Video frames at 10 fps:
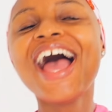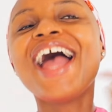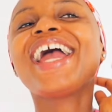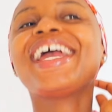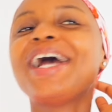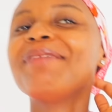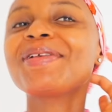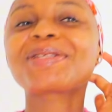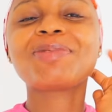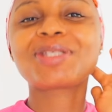Hey, I'm
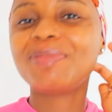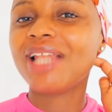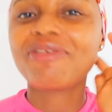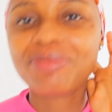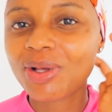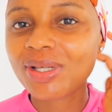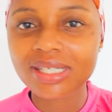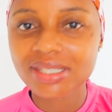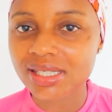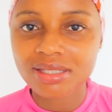not supposed to be laughing because
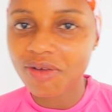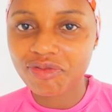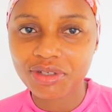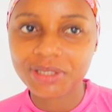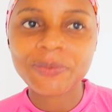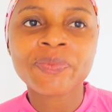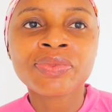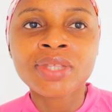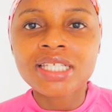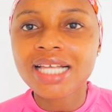this thing is not funny.
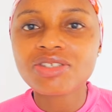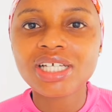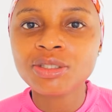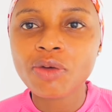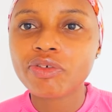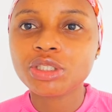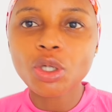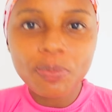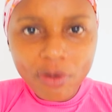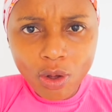It's actually not funny.
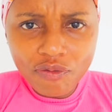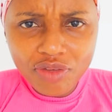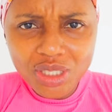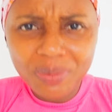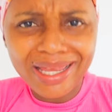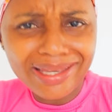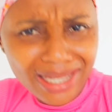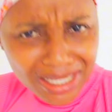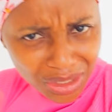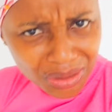They'll be confused. They'll be
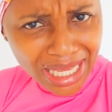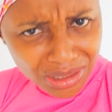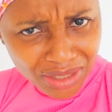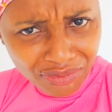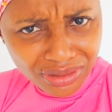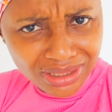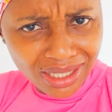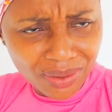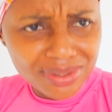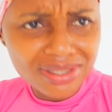like, is it you that is looking for the
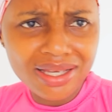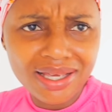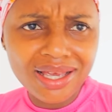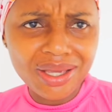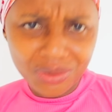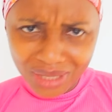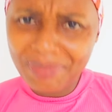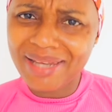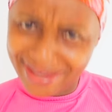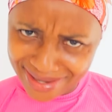house? You'll
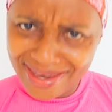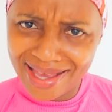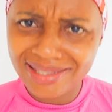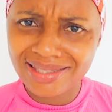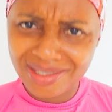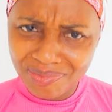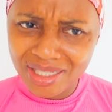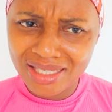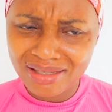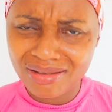not be like, yes, it's
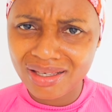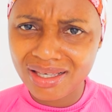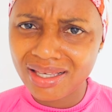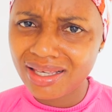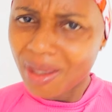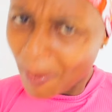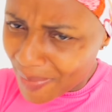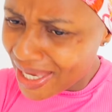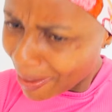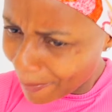me.
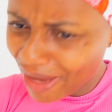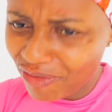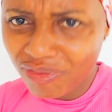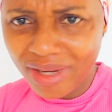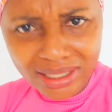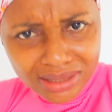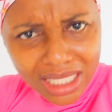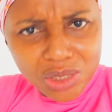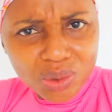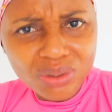Me and my friend,
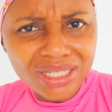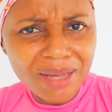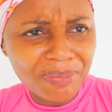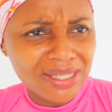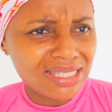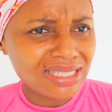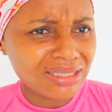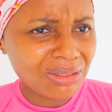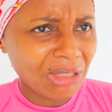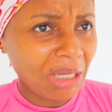there's one other
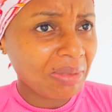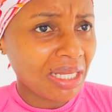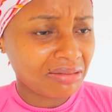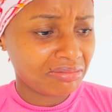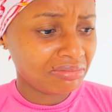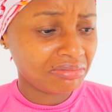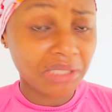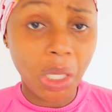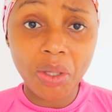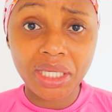person. They'll not be like,
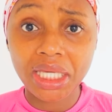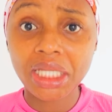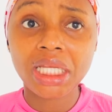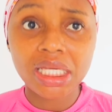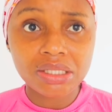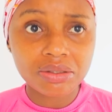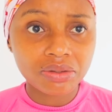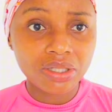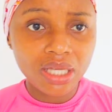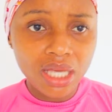okay, let's
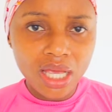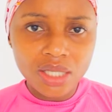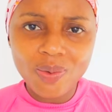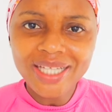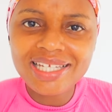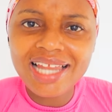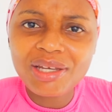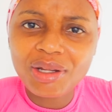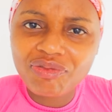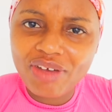go. So when the
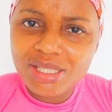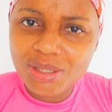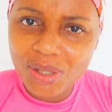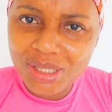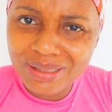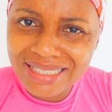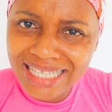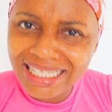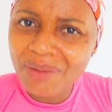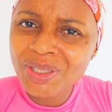landlord first saw us, he was
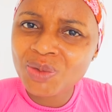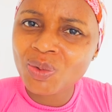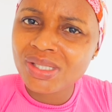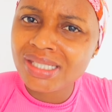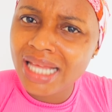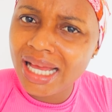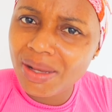like, David wants to